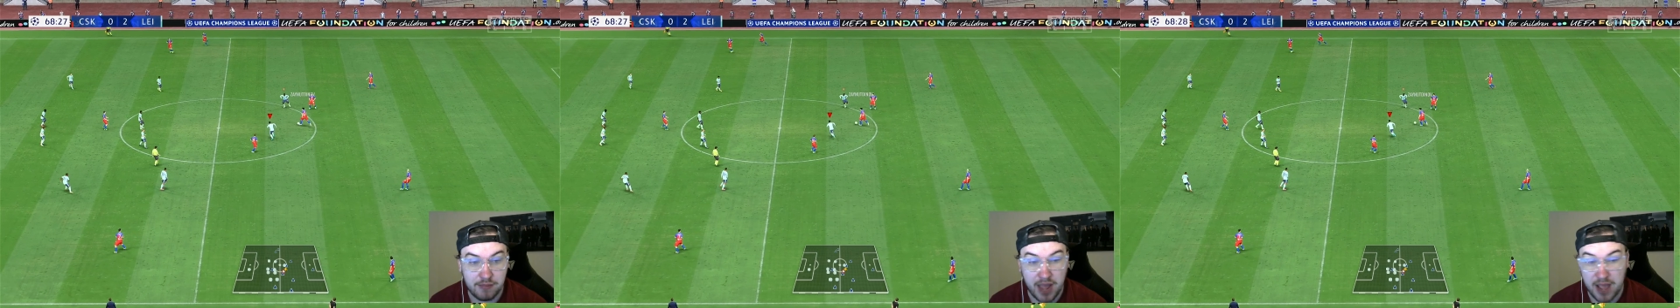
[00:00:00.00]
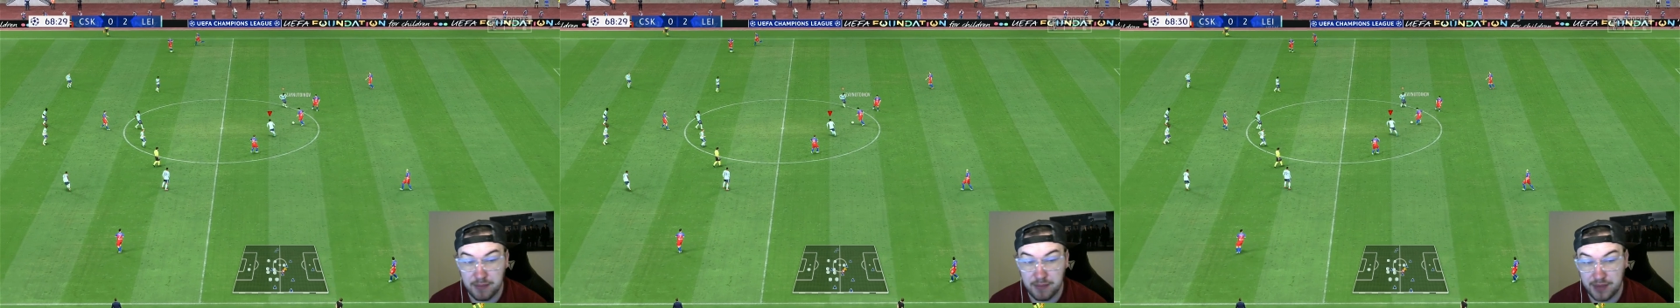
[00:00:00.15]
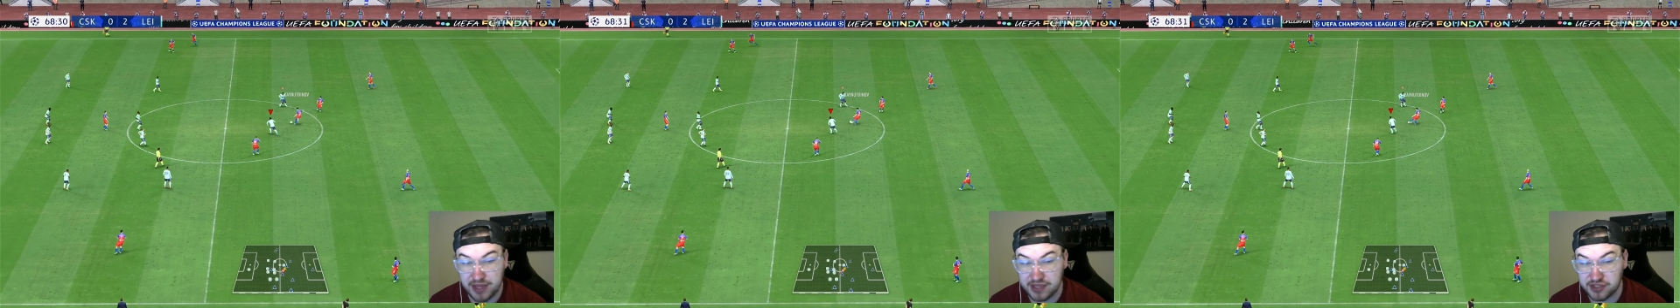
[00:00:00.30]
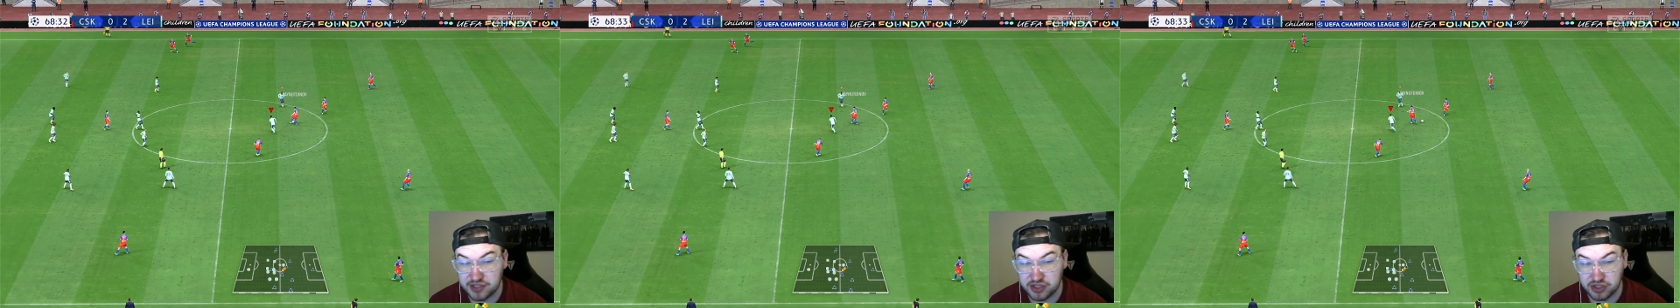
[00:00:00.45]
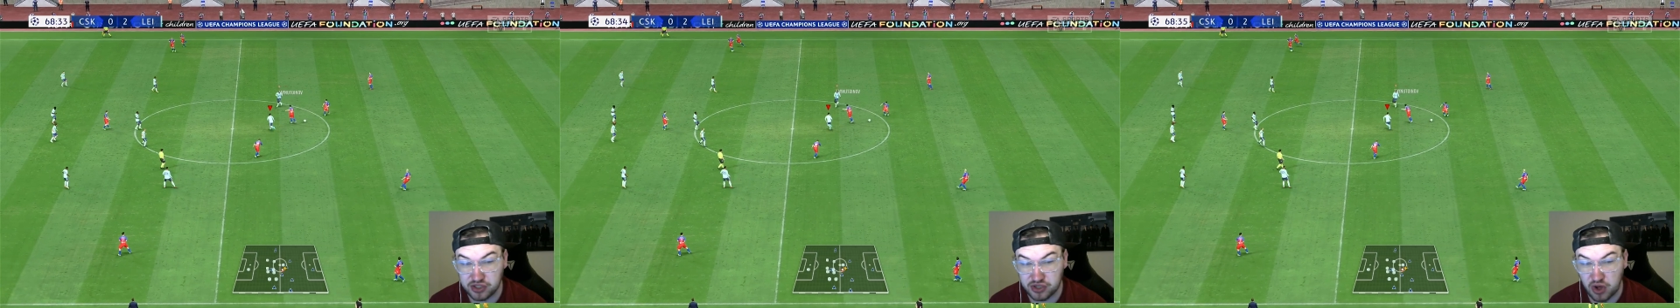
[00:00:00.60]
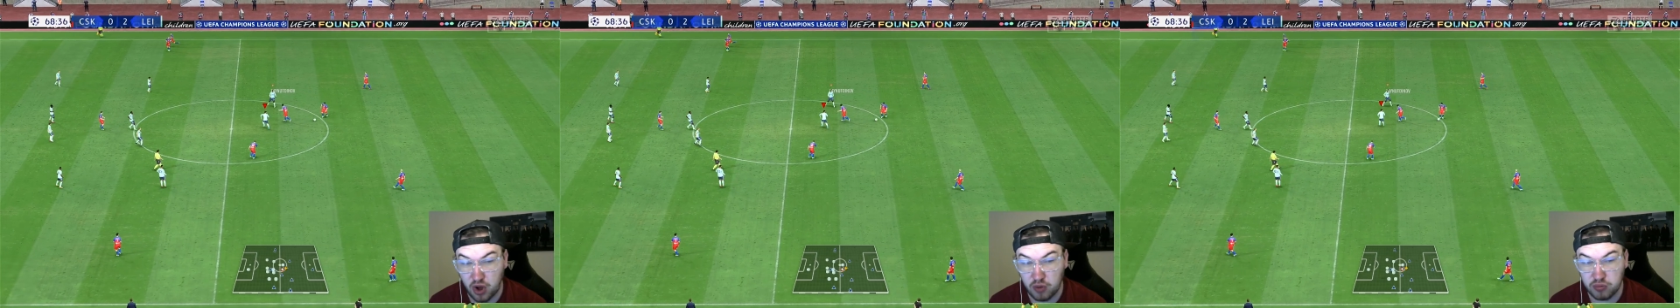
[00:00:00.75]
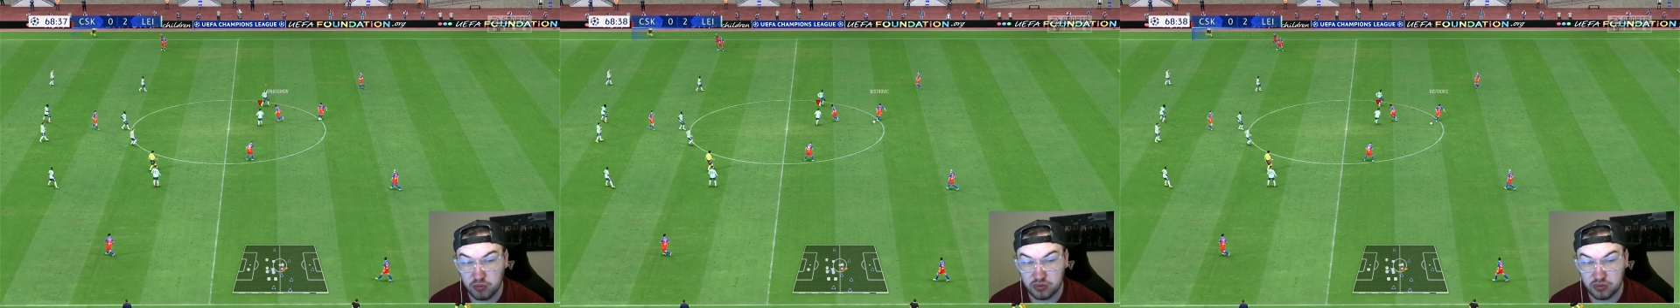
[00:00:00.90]
Maybe he's just
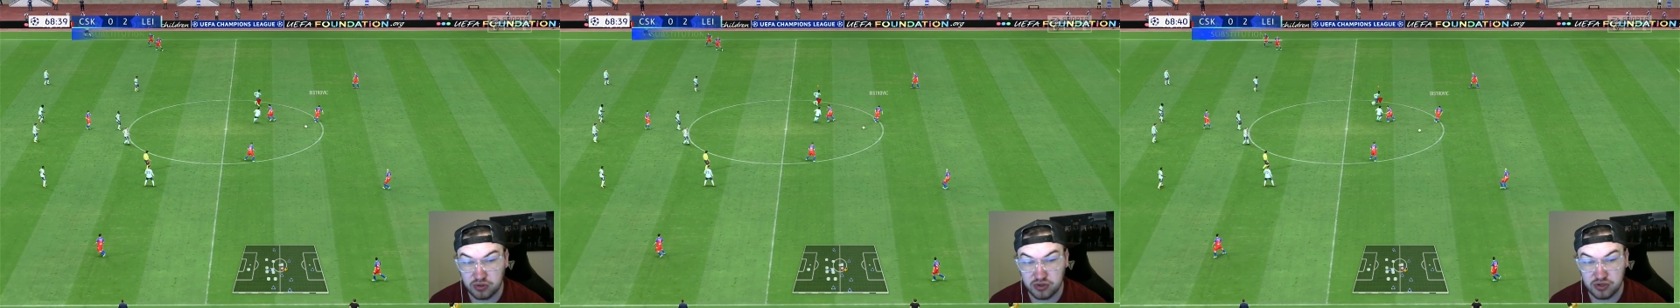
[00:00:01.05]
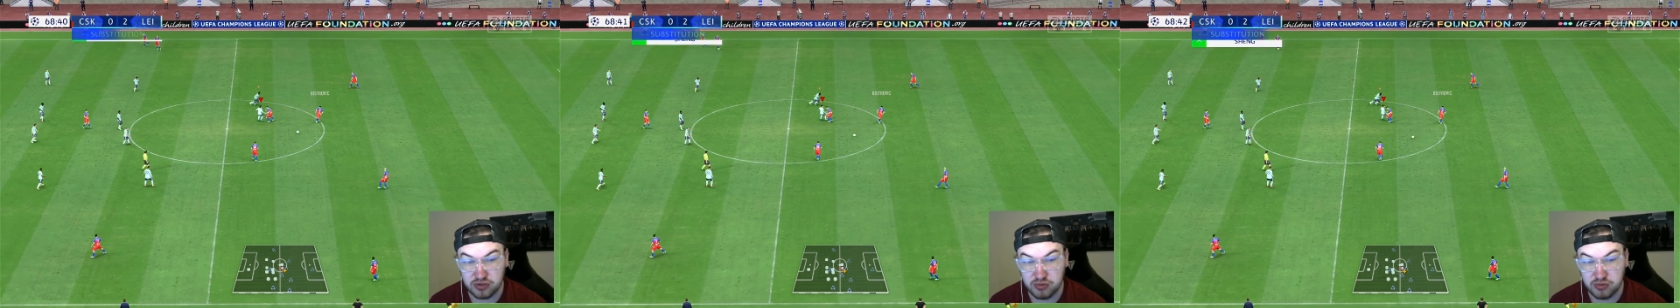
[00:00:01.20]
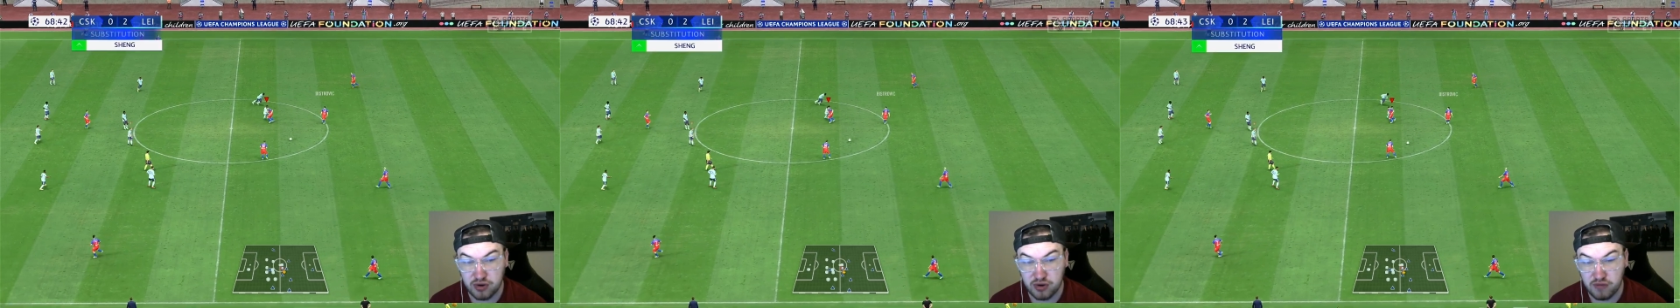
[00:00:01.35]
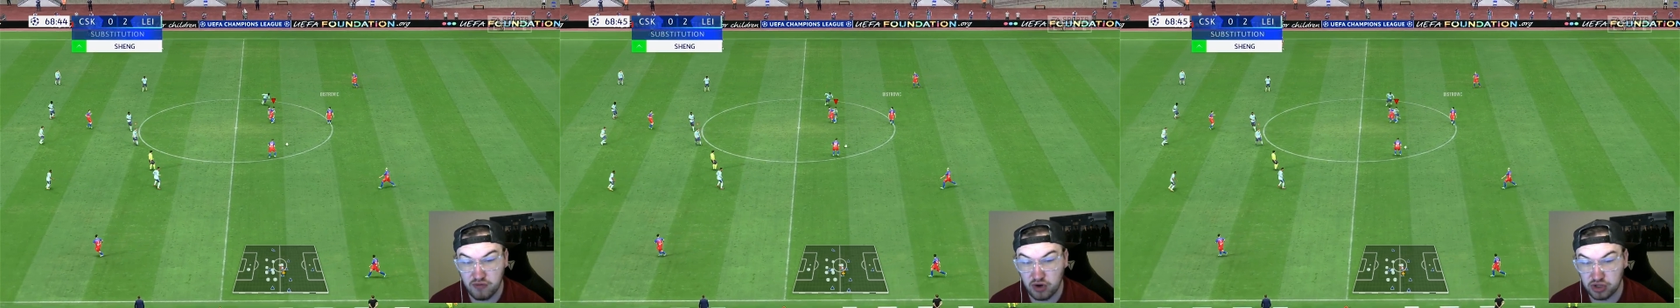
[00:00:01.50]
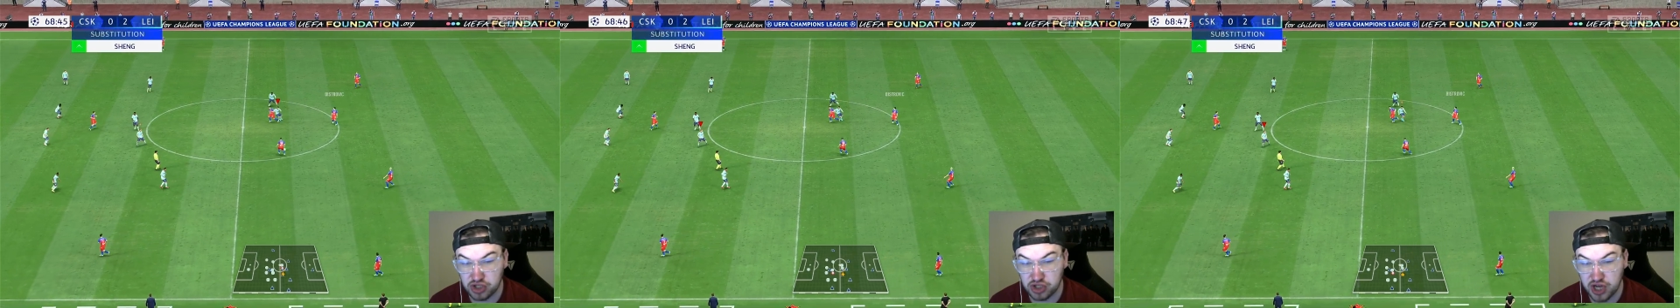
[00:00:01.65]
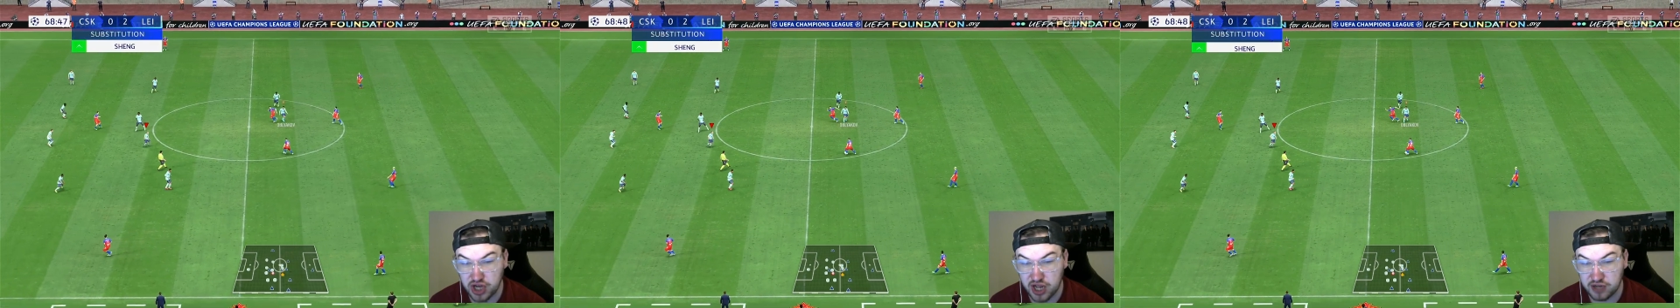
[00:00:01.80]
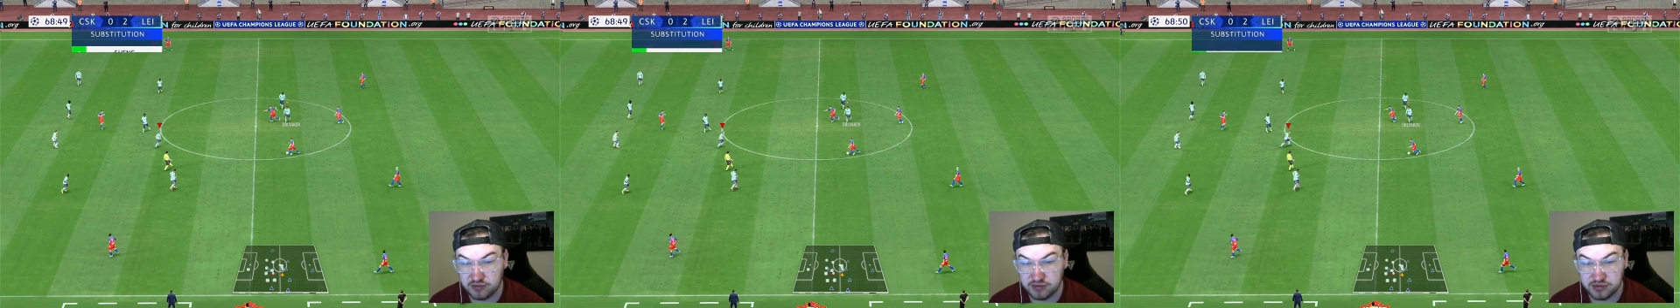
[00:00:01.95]
cold because we're in
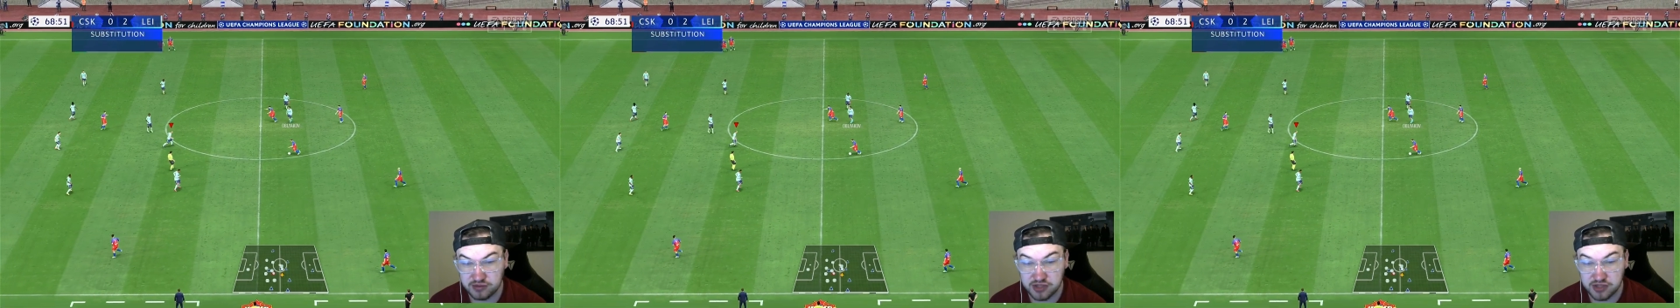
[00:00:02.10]
Russia.